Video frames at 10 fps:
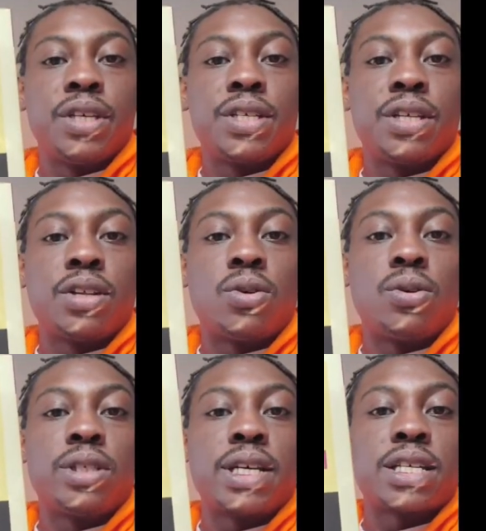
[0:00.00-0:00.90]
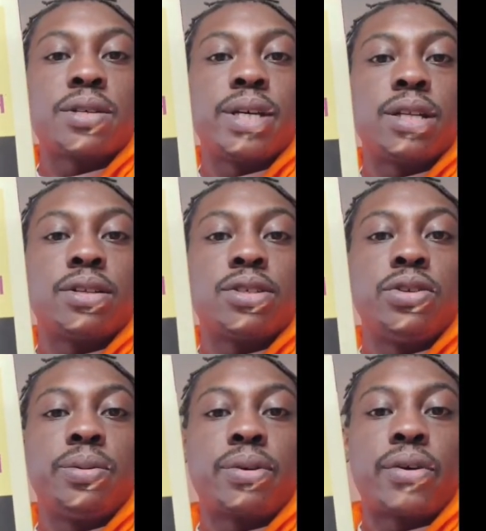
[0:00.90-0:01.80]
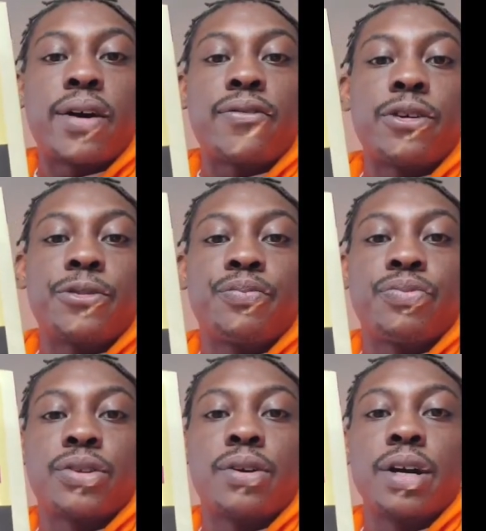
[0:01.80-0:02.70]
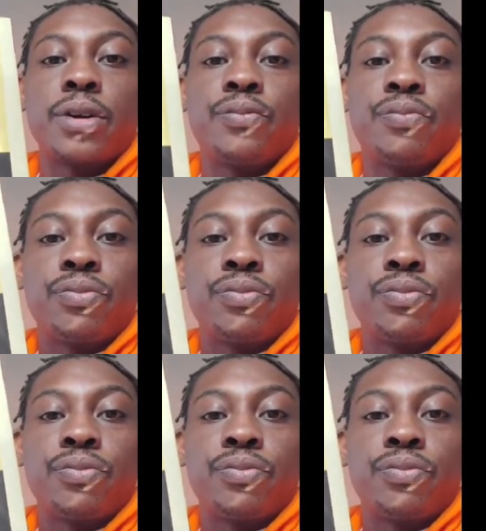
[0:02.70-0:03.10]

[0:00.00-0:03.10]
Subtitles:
is in the Old Testament pseudepigrapha, right?